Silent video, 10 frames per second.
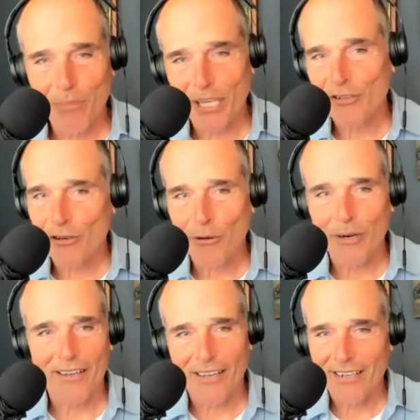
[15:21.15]
The Big
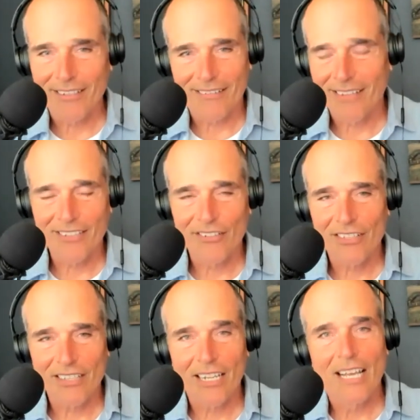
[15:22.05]
Short on a thing you
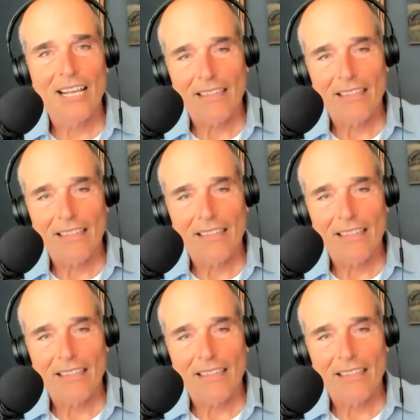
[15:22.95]
just did.